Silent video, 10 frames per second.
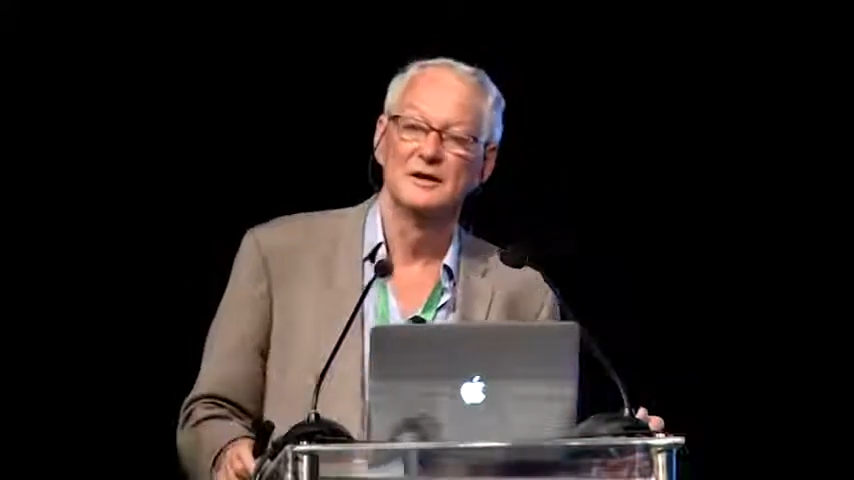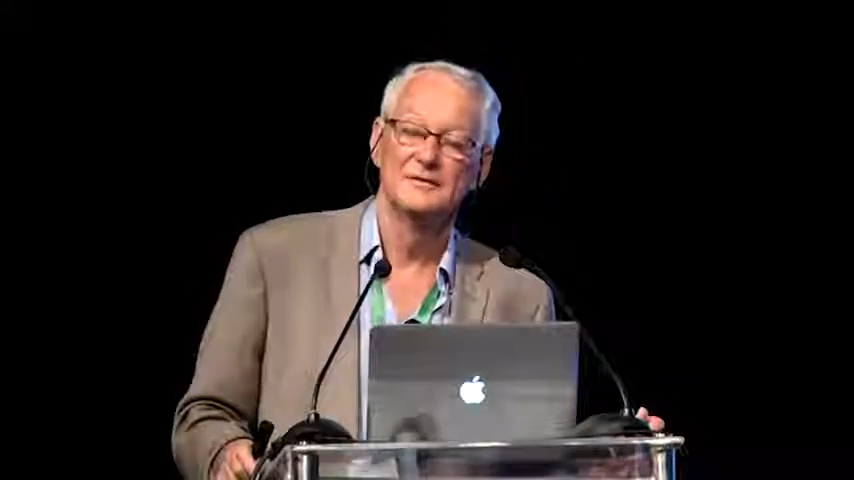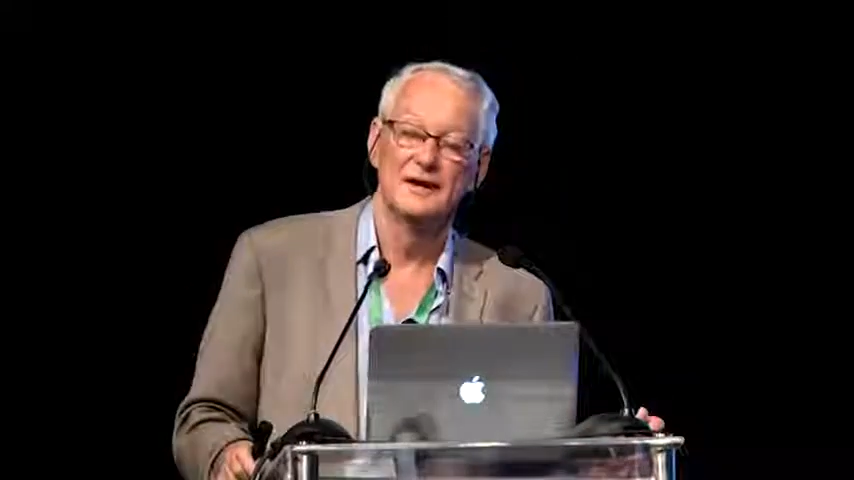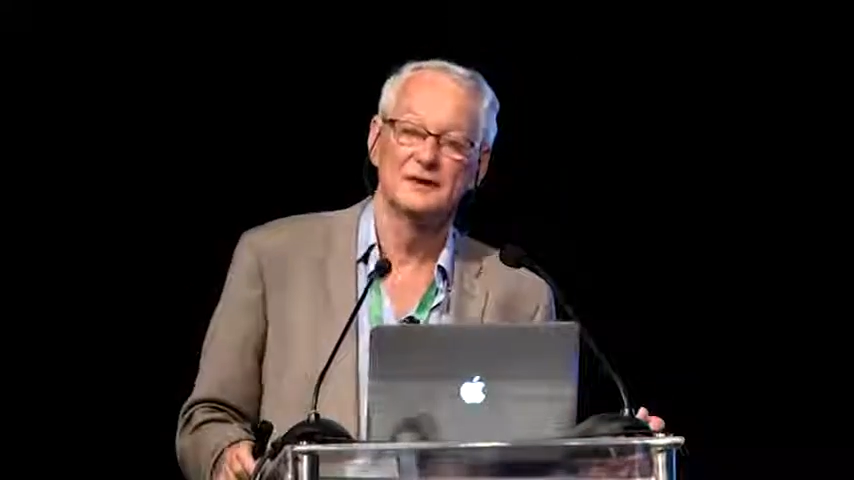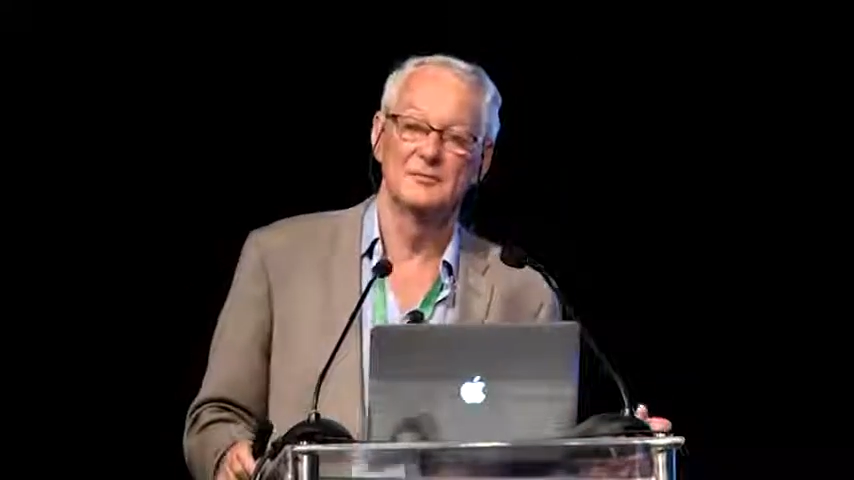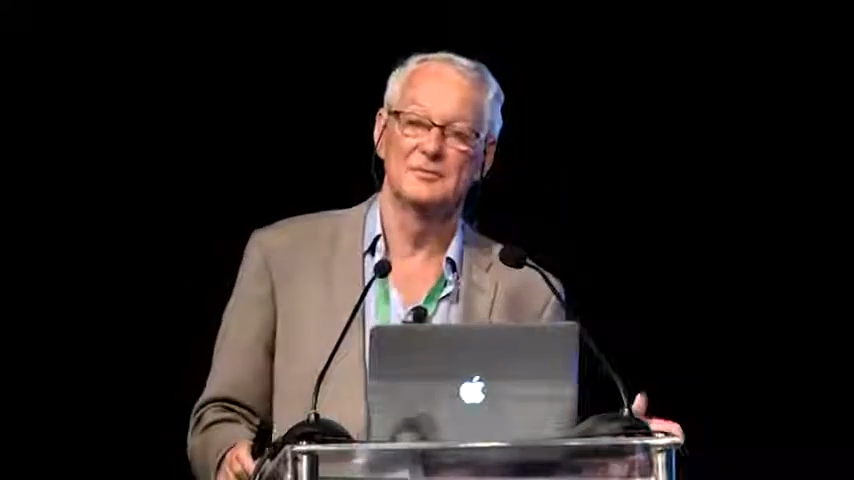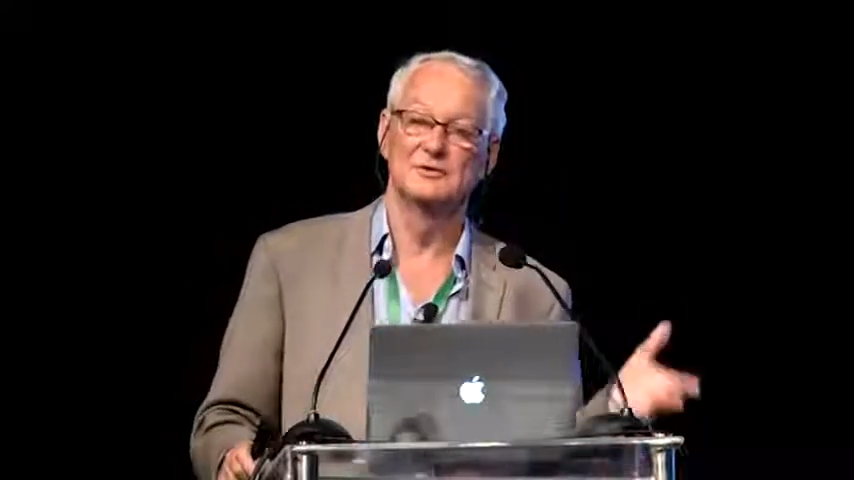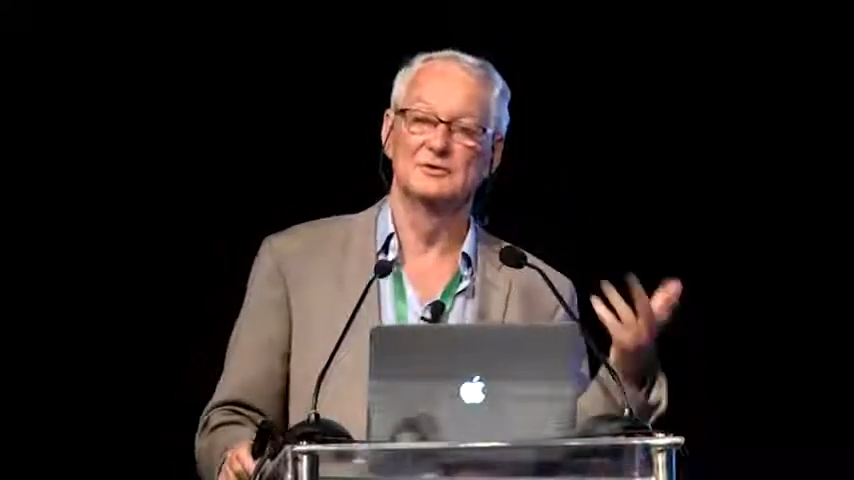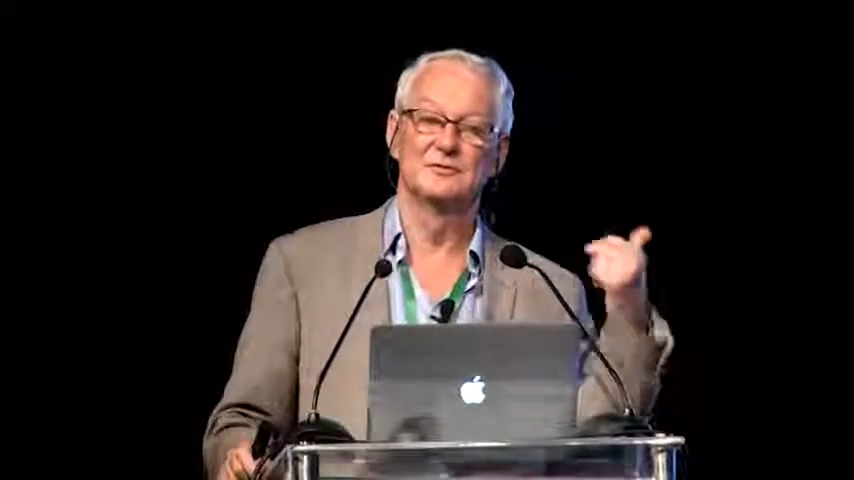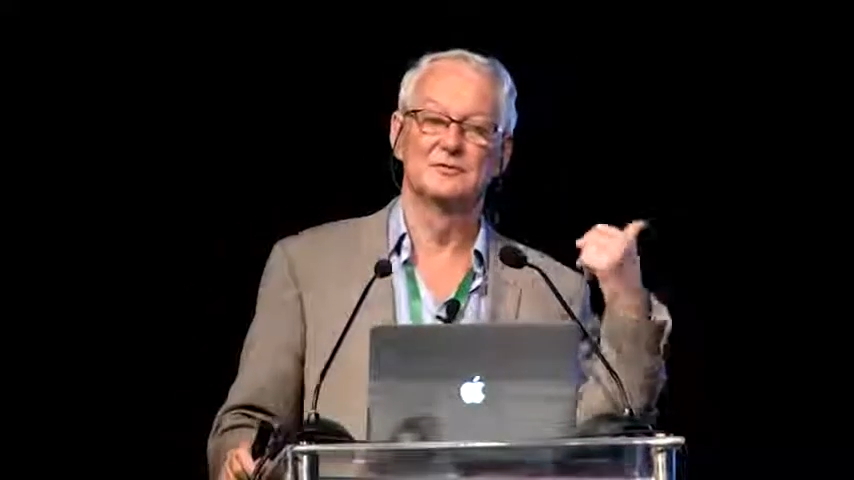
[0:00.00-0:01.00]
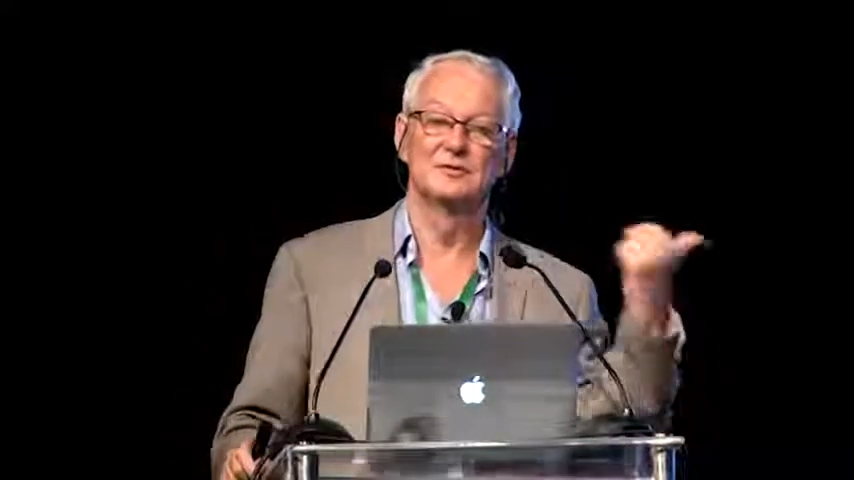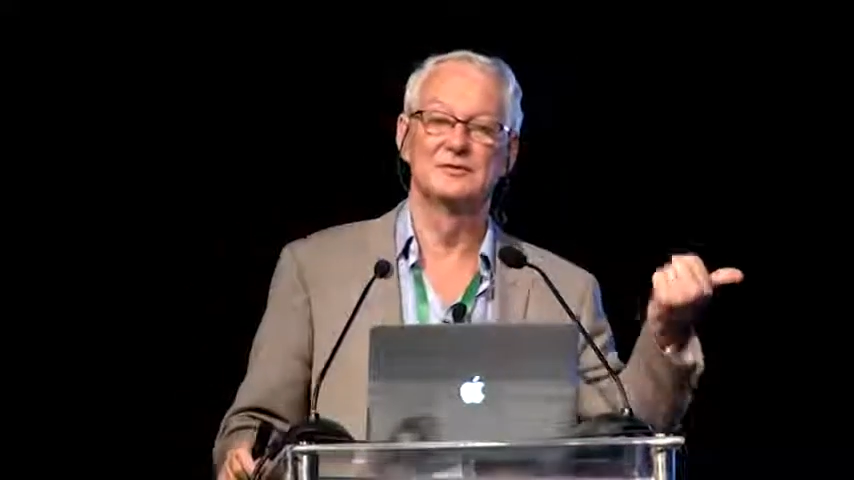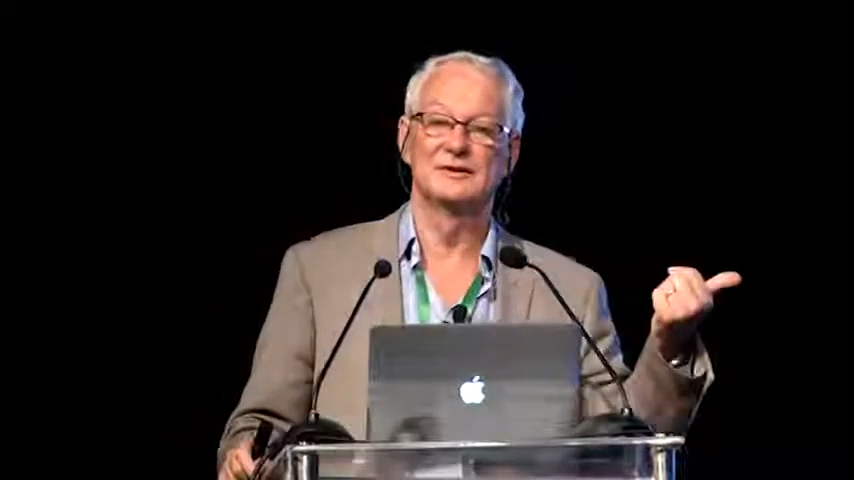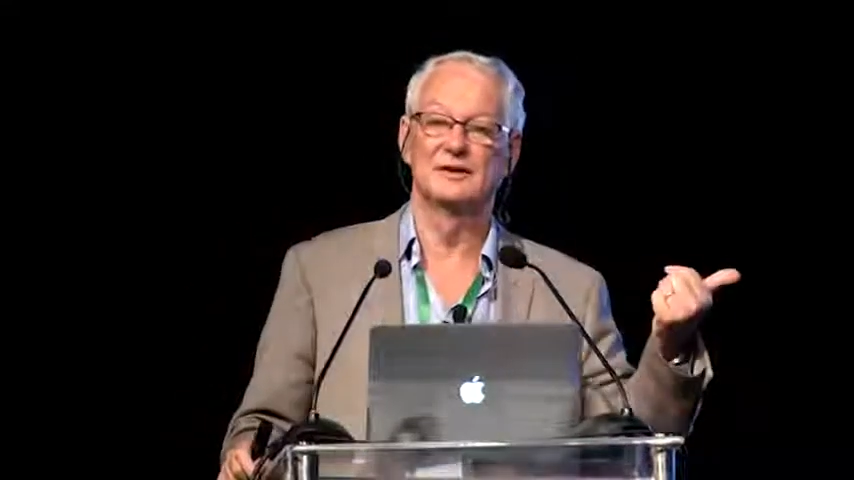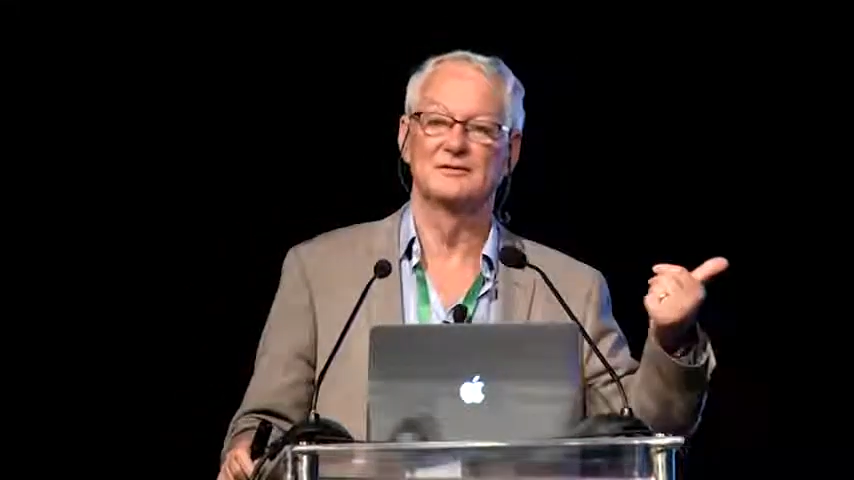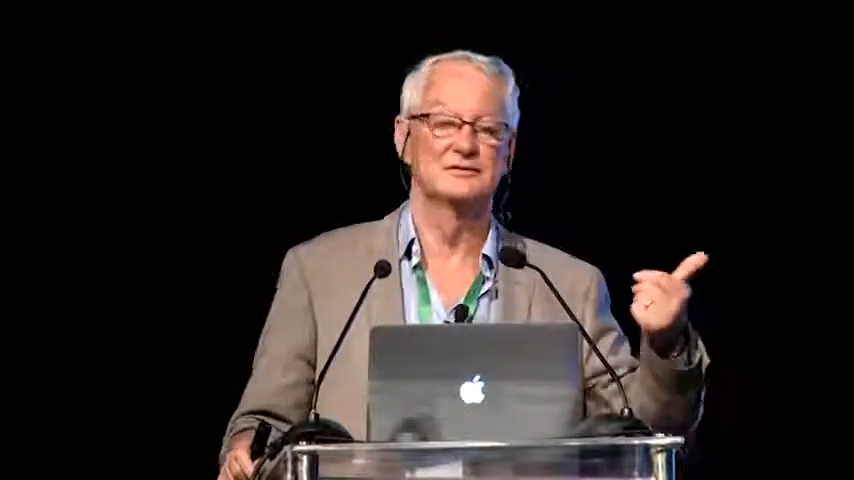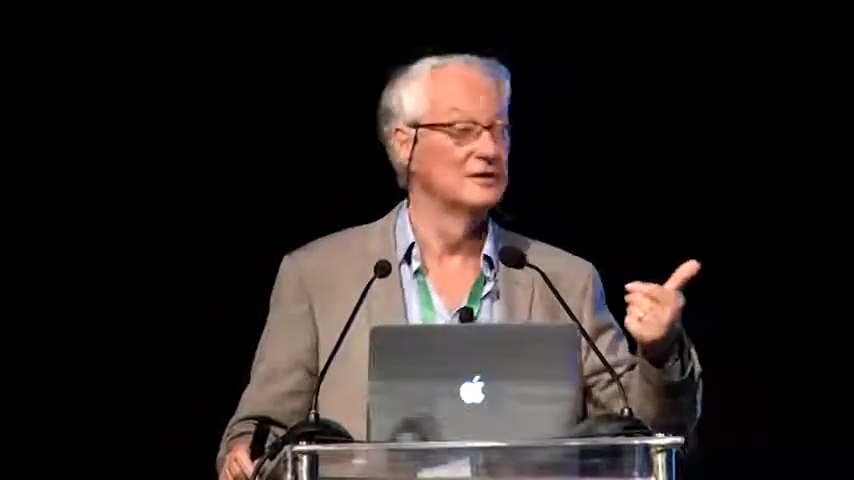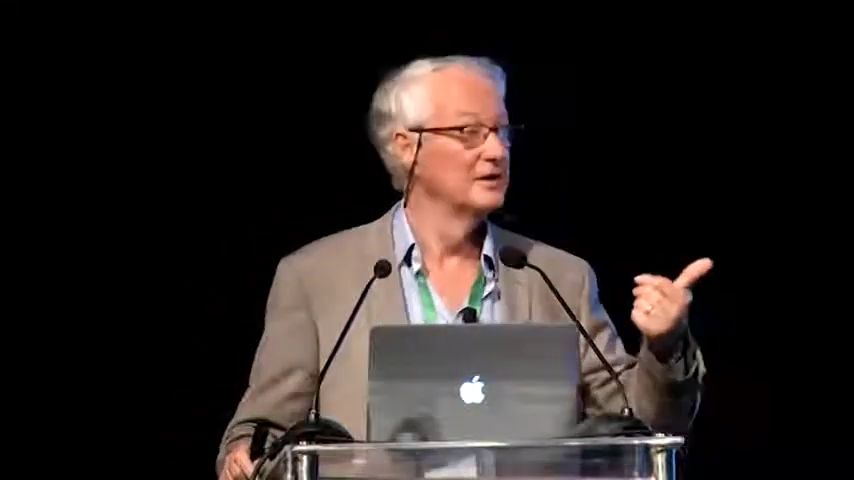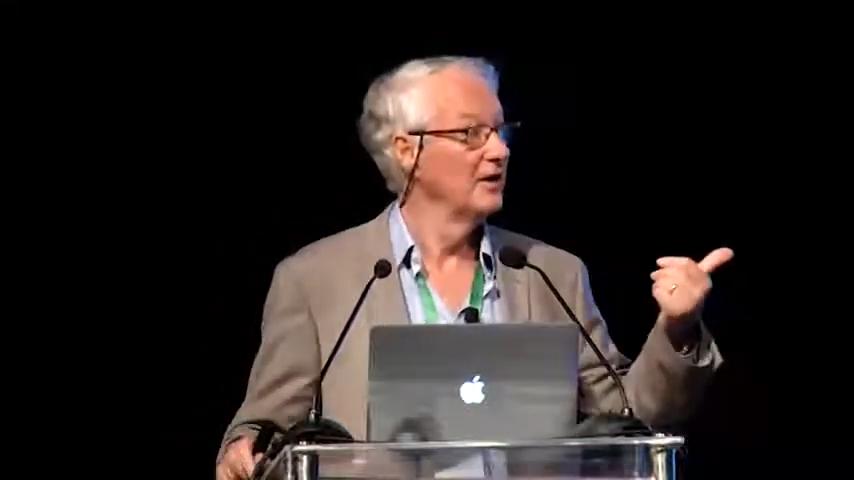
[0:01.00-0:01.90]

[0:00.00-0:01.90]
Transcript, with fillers: And that can be used for two things.